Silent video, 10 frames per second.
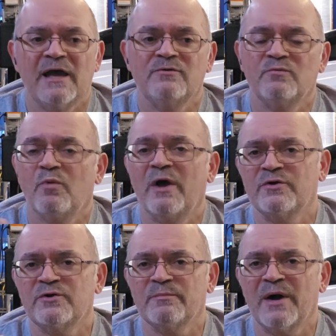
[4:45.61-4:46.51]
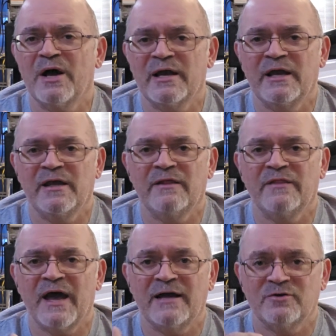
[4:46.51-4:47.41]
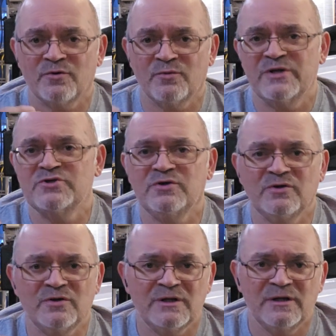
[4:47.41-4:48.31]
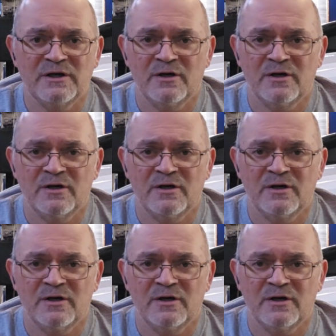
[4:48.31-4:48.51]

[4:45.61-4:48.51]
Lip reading: and whether you're buying that original